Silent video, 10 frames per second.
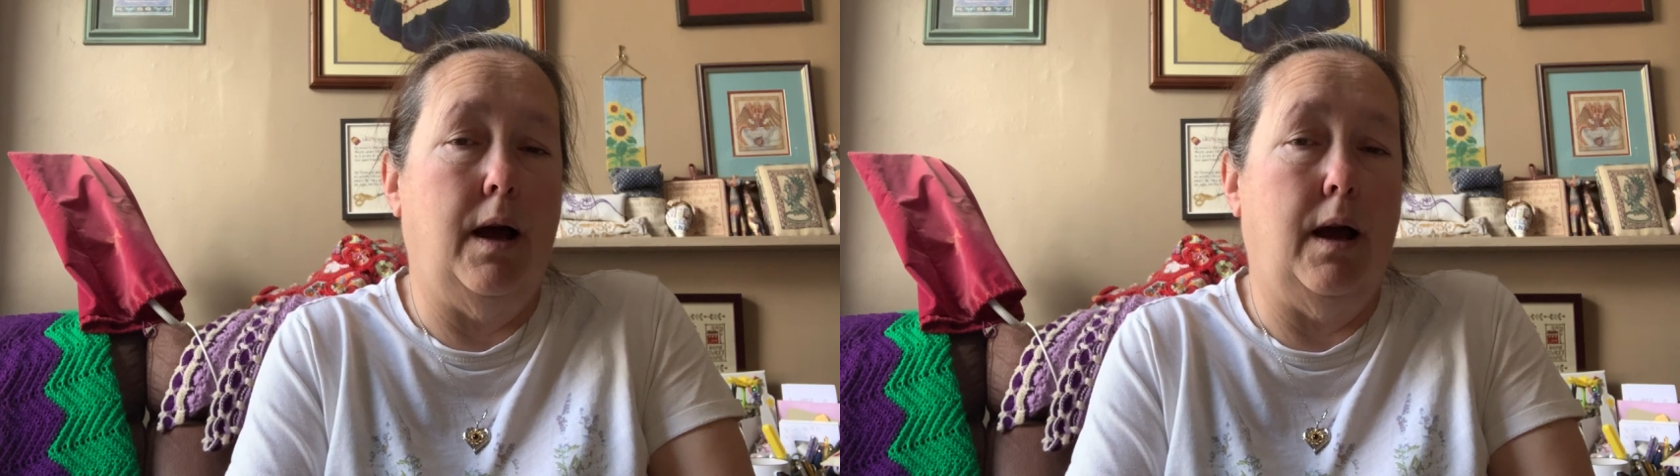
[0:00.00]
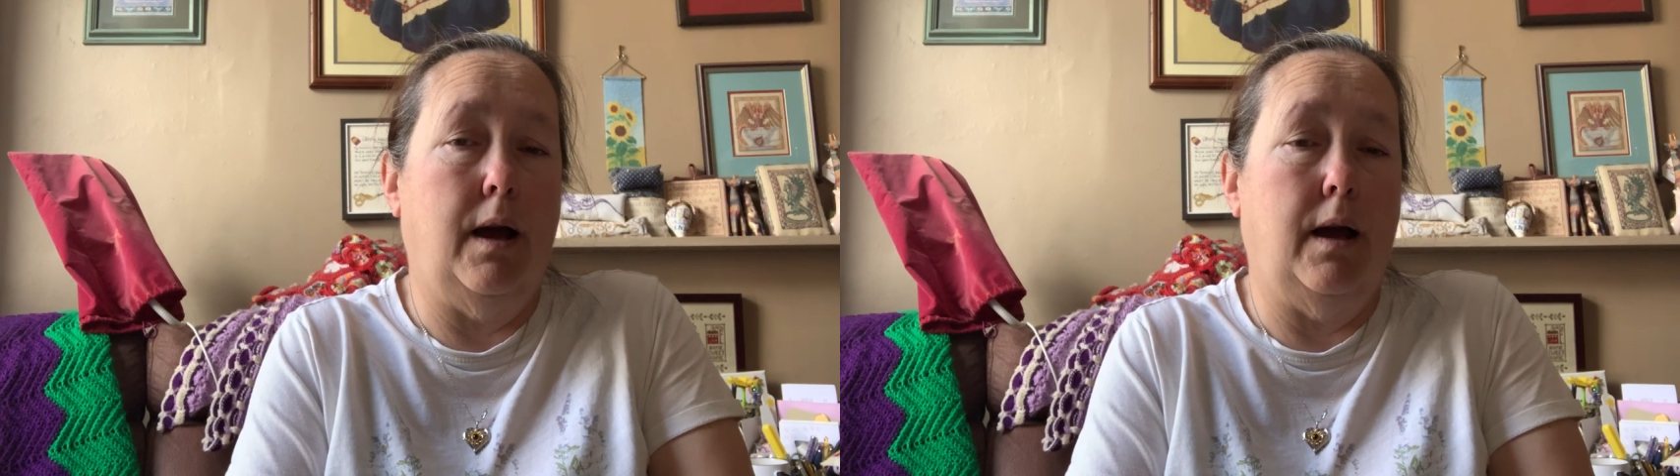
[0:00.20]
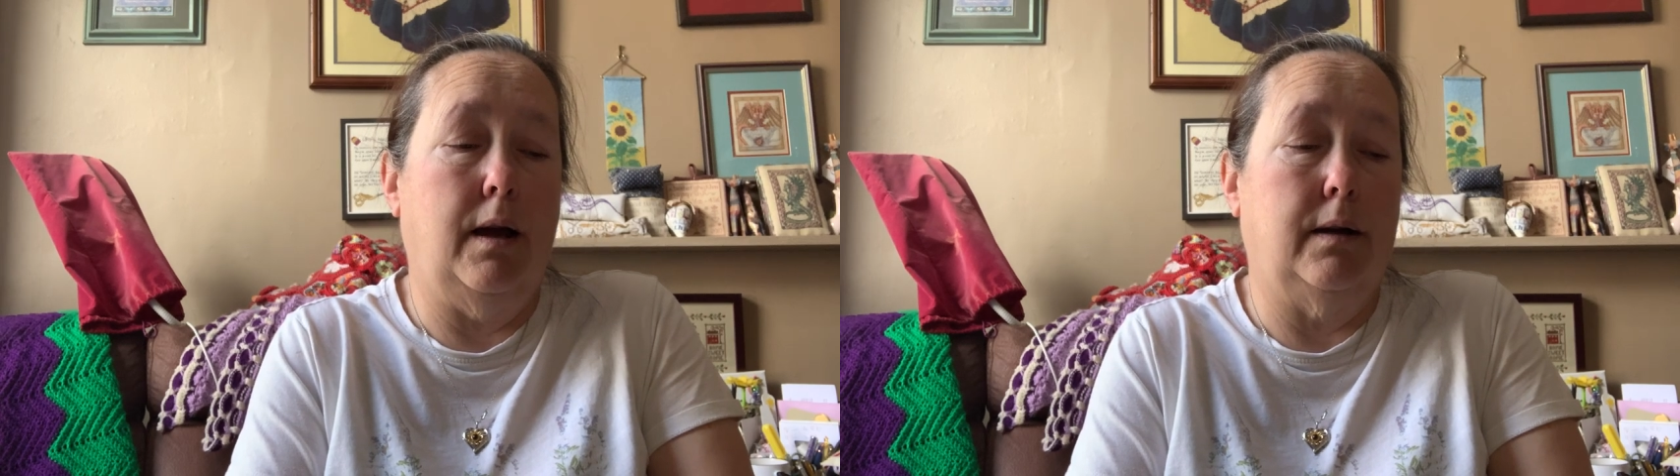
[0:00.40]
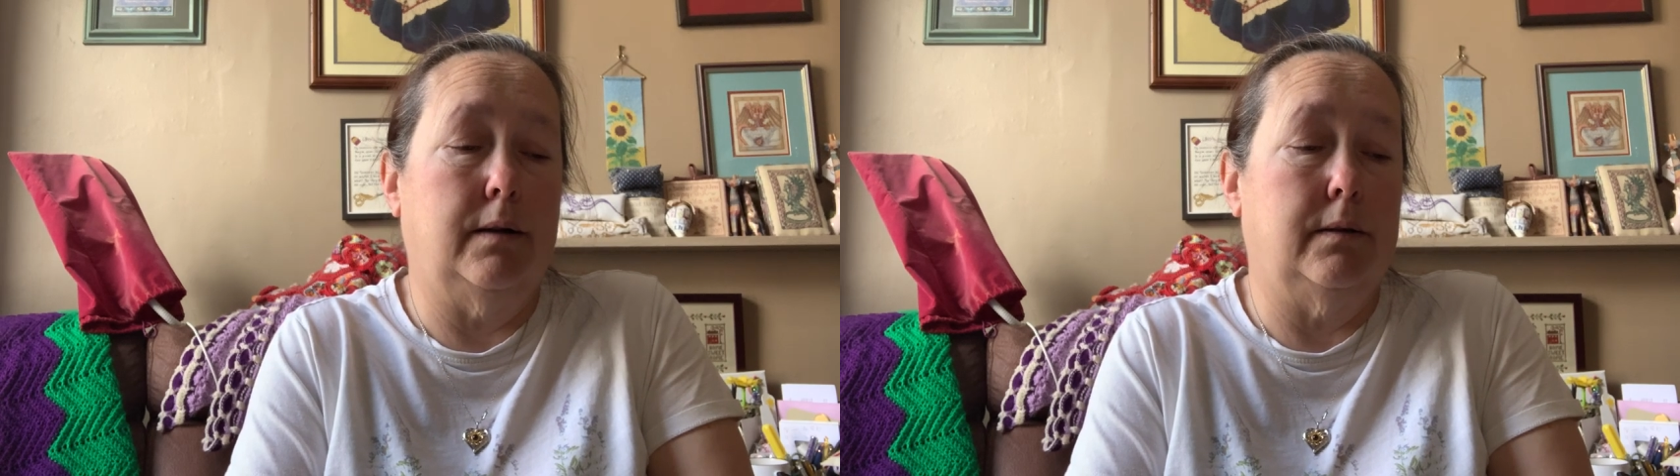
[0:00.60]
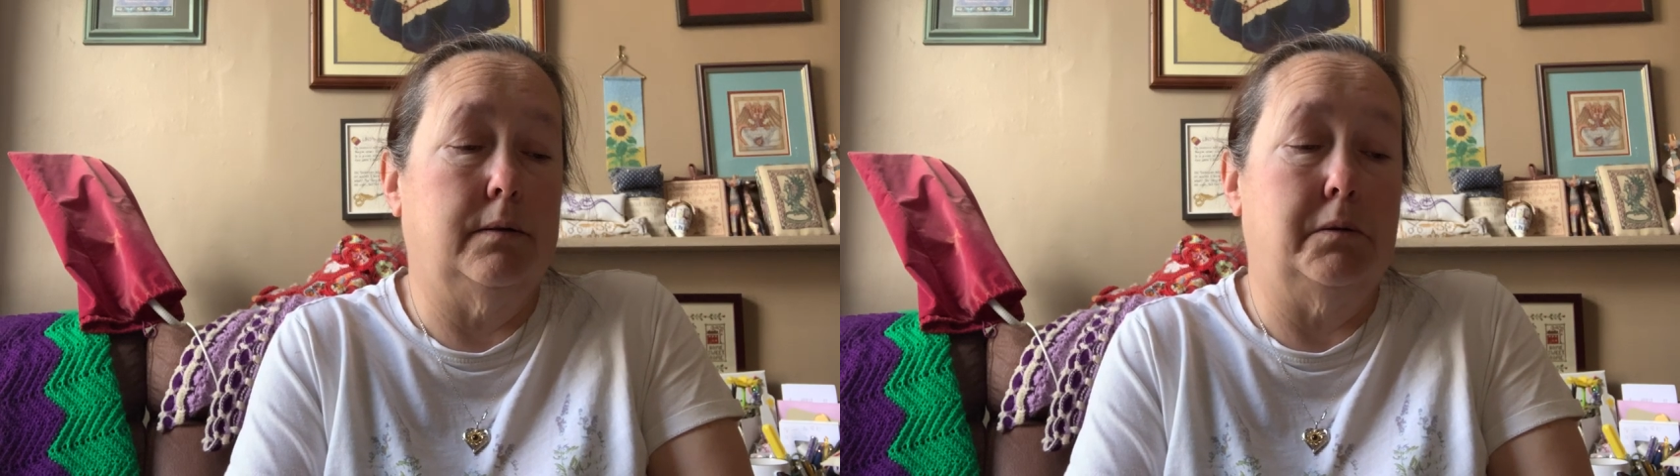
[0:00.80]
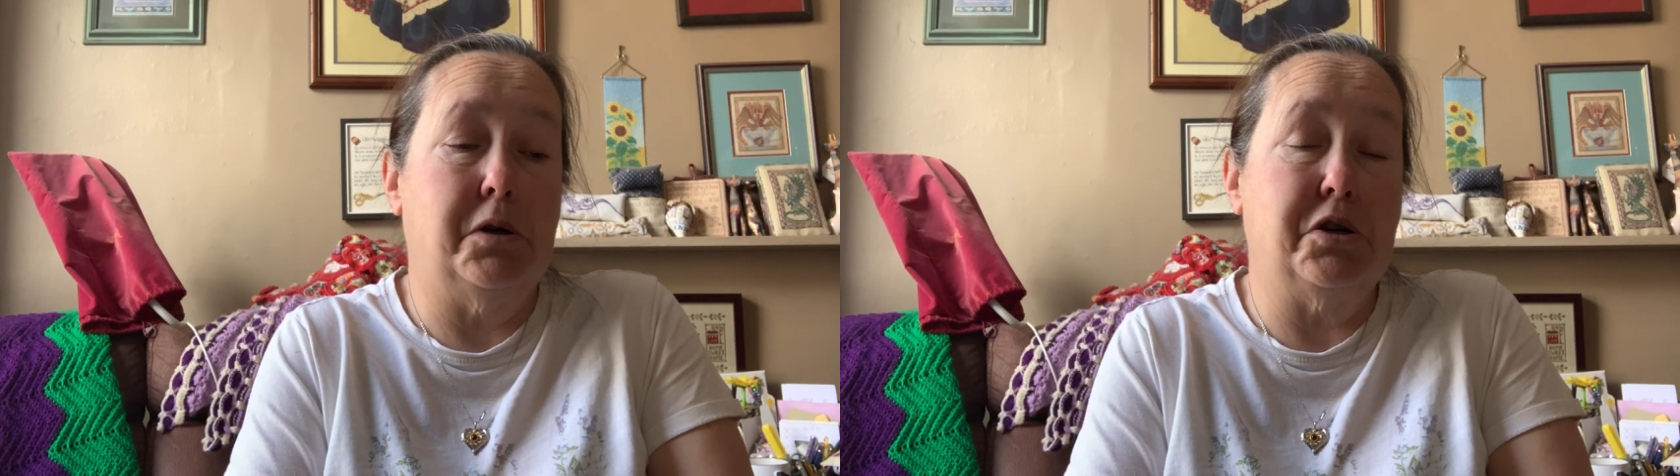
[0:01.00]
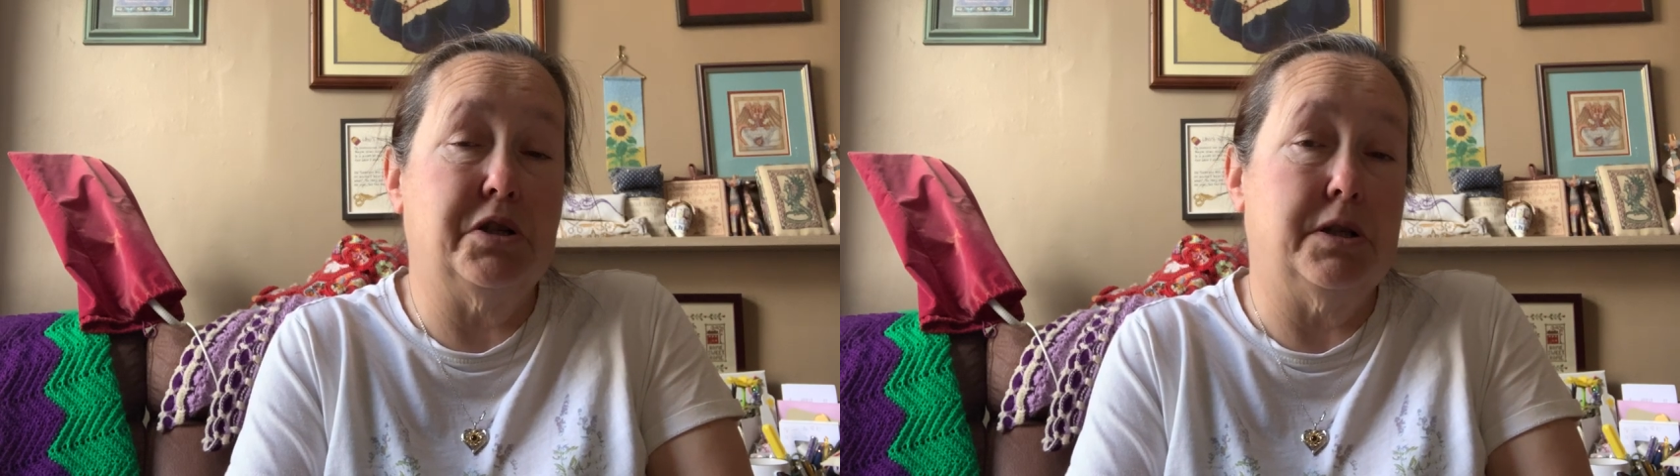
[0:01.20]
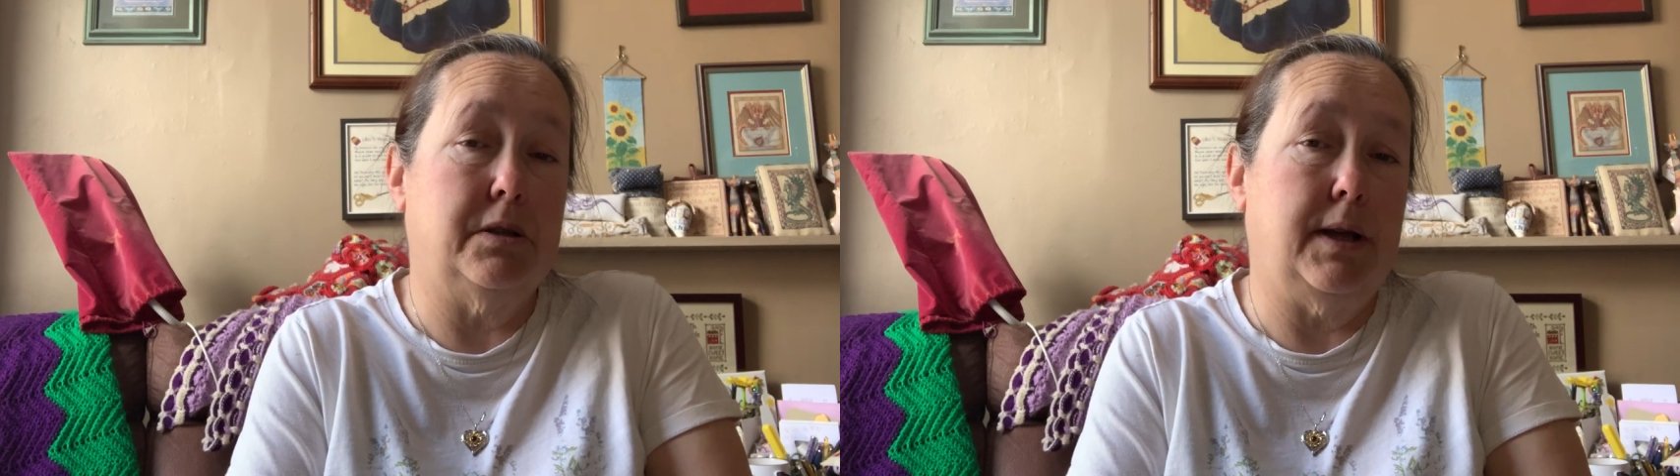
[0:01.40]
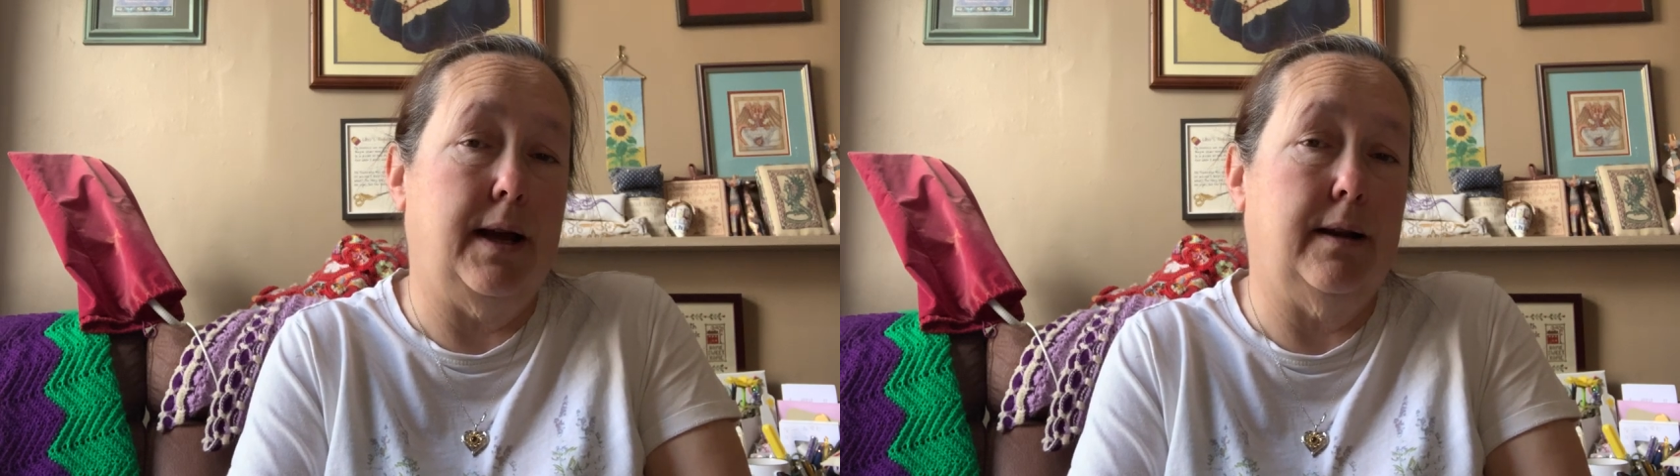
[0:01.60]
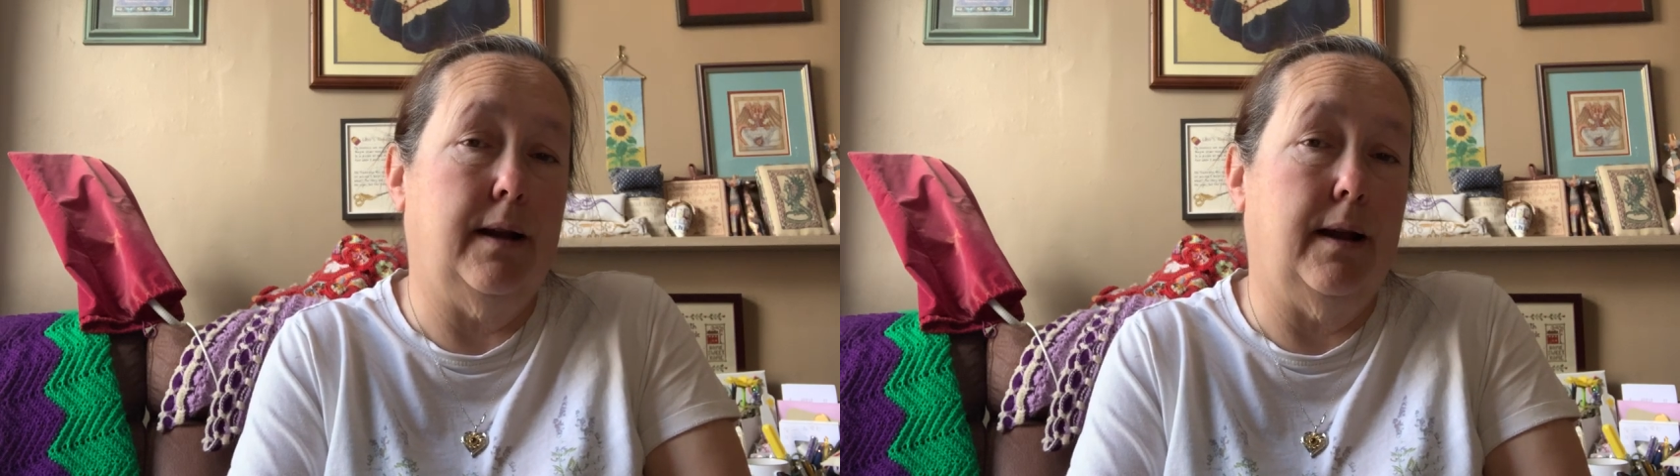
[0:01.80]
Until then,